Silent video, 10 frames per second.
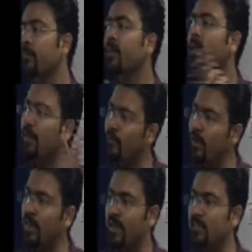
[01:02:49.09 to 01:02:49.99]
It will
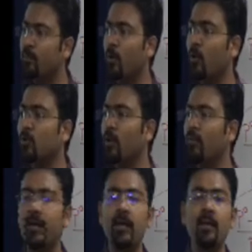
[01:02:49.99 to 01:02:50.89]
decrease because you have
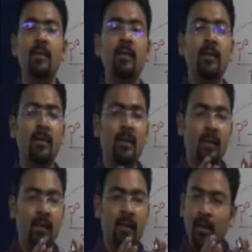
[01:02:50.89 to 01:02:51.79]
added
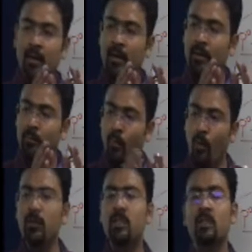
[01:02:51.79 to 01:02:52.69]

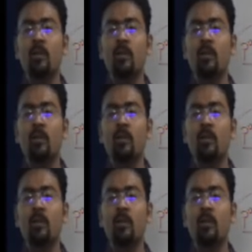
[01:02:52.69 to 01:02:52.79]
moles